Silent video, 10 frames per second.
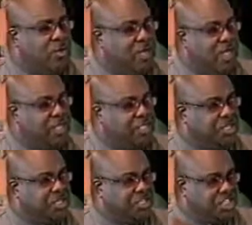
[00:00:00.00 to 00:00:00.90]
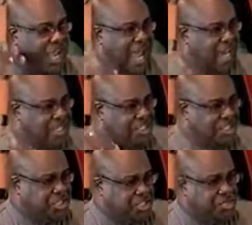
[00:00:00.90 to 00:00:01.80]
I began to
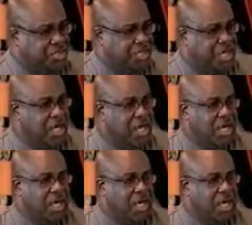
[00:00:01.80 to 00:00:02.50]
challenge the dude,